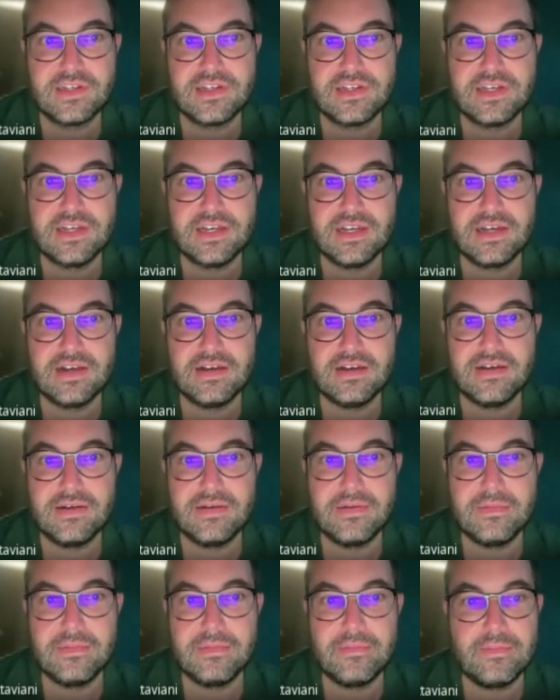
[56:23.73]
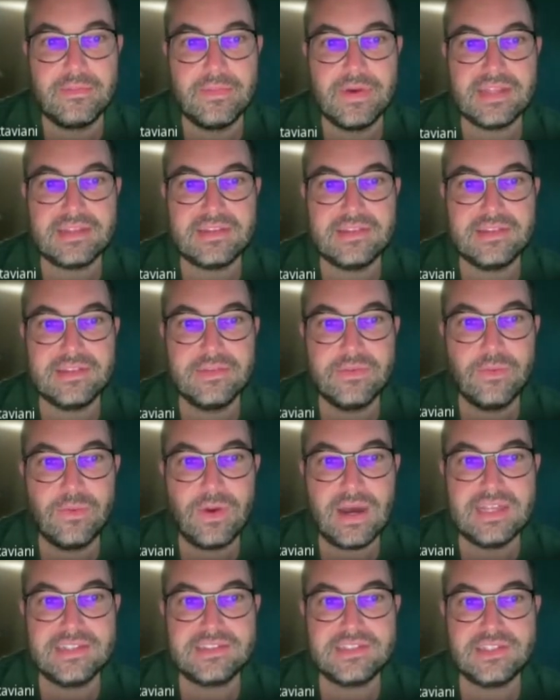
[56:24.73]
But
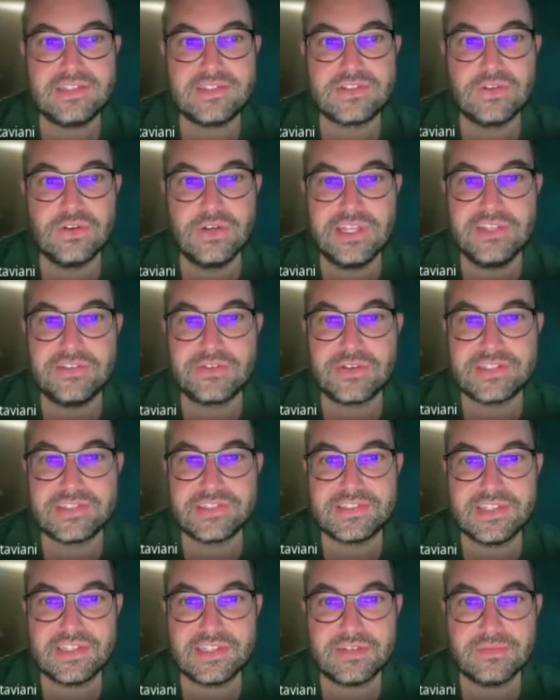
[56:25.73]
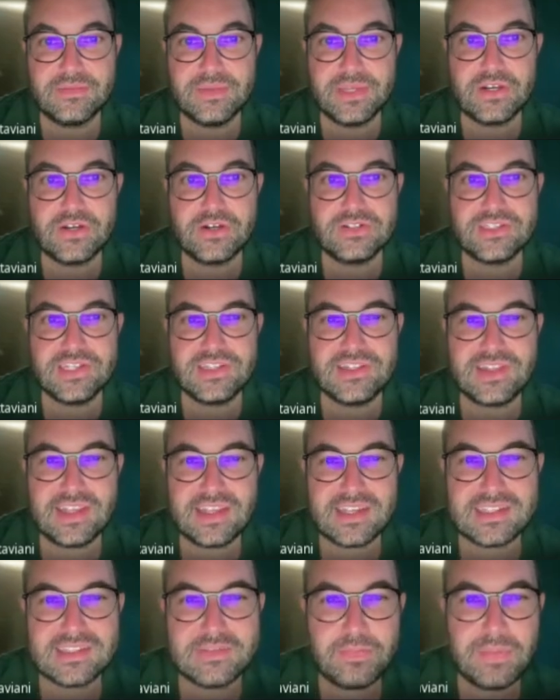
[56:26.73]
why is it so interesting? Because it
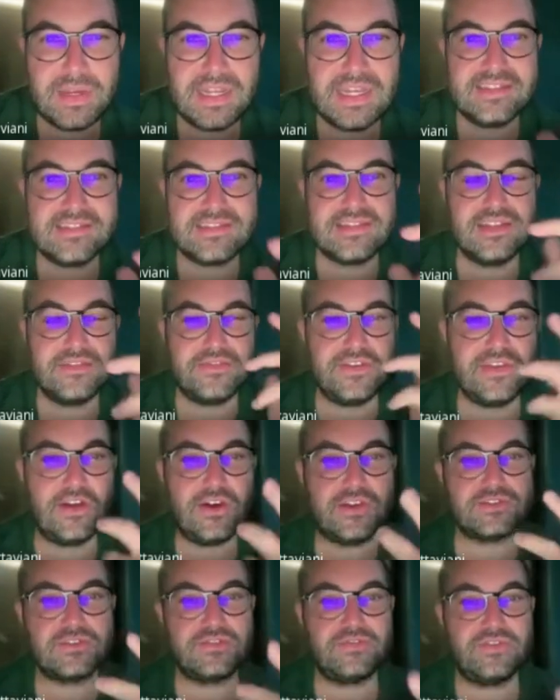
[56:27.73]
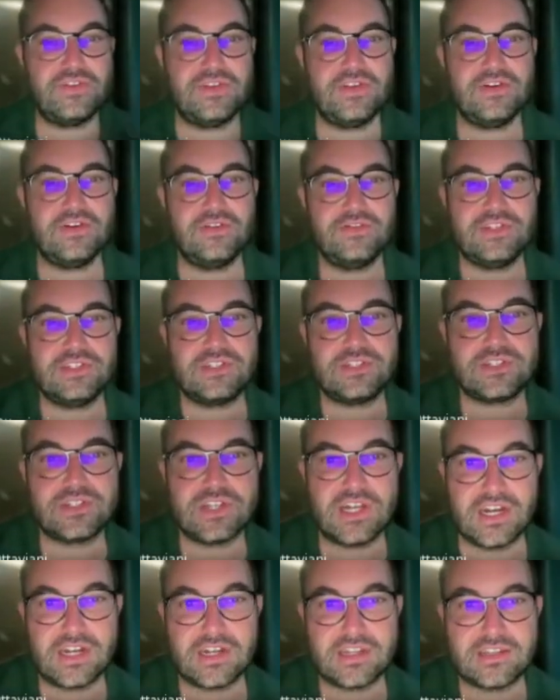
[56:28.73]
explains the philosophy of each
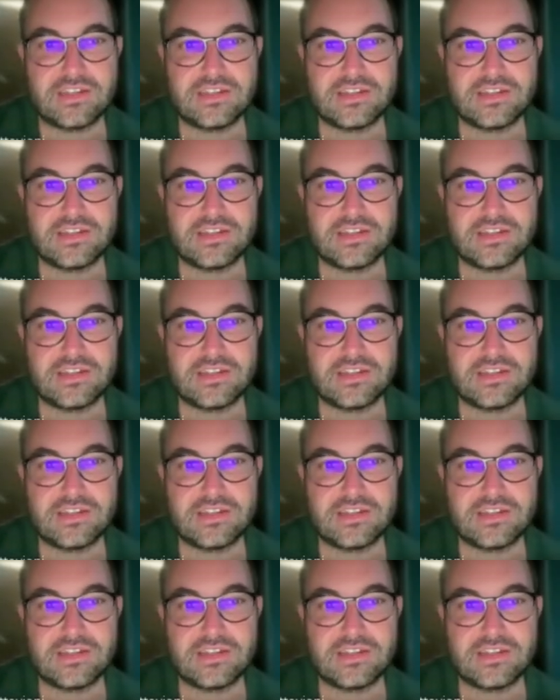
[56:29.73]
chart.